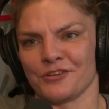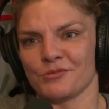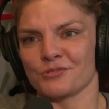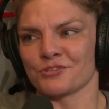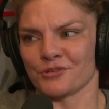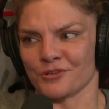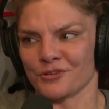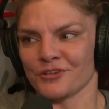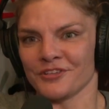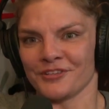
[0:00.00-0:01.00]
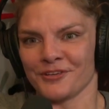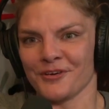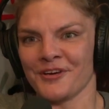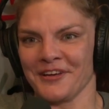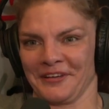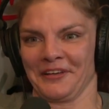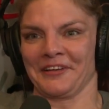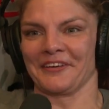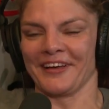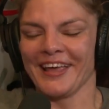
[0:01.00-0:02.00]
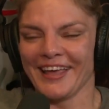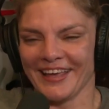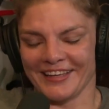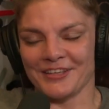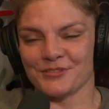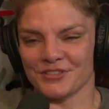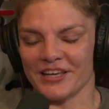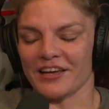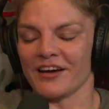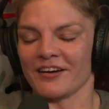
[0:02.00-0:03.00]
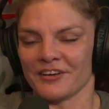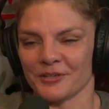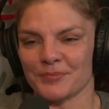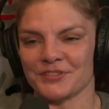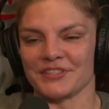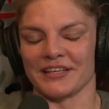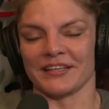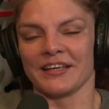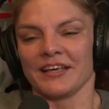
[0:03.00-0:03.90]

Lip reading: sure? You know? And he was like, 100%.